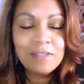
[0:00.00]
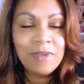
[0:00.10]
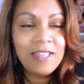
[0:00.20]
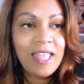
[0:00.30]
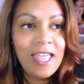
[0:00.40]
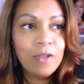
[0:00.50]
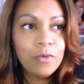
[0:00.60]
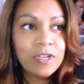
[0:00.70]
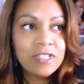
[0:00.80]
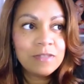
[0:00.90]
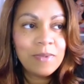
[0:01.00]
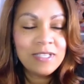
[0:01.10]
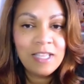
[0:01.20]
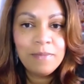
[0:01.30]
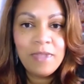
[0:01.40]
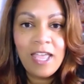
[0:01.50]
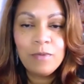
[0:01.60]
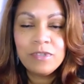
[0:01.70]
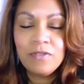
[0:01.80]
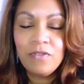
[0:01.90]
and my dad was my stepdad
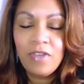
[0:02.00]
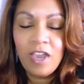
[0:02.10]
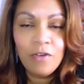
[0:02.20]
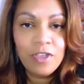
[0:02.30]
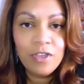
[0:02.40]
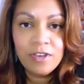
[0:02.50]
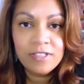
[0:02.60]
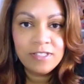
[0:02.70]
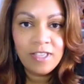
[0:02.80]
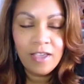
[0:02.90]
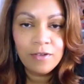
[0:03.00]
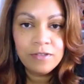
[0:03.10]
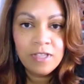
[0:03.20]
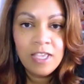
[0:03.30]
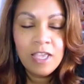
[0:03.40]
was very good in sales